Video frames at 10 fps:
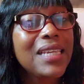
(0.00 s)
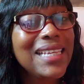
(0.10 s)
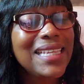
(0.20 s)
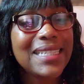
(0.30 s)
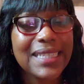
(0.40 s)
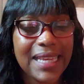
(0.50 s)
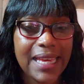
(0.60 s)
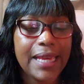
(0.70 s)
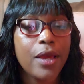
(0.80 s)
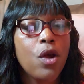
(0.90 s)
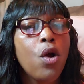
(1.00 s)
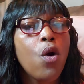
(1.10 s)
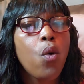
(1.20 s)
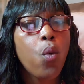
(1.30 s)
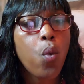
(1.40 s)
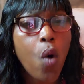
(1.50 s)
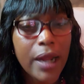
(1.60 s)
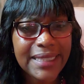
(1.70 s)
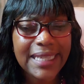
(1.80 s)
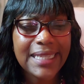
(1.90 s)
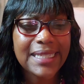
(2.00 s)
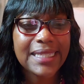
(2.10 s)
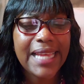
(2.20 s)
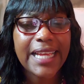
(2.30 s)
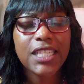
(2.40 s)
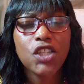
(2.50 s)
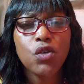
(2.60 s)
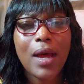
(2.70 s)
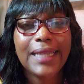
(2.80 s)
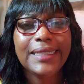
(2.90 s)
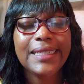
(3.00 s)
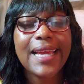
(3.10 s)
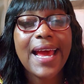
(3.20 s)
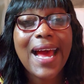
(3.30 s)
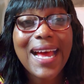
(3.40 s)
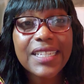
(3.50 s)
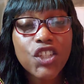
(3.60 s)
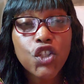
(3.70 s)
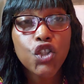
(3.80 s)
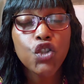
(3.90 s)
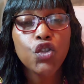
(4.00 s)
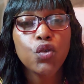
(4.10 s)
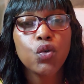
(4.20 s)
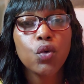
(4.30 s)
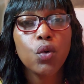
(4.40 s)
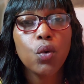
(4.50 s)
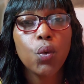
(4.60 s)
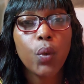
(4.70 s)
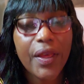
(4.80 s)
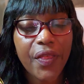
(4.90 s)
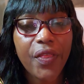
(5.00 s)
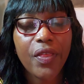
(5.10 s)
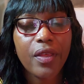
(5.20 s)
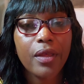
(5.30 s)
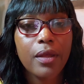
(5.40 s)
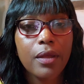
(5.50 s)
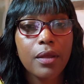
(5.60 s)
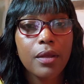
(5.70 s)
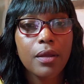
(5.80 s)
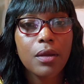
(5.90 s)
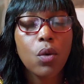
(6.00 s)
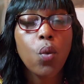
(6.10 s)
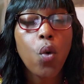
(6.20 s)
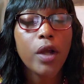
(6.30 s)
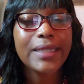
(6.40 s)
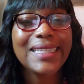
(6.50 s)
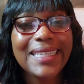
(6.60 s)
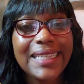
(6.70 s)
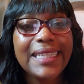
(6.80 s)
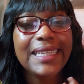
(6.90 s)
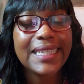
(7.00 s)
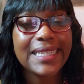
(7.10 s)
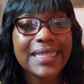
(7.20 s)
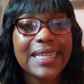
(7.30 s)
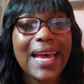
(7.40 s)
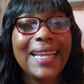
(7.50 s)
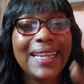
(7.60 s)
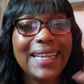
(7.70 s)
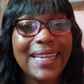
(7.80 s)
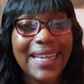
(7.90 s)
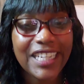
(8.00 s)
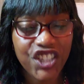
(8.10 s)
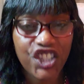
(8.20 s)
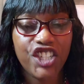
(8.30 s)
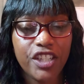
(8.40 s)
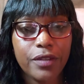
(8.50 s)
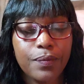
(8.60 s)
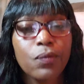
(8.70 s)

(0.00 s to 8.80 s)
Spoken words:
he's gay, what his sexuality has to do with what he is alleging?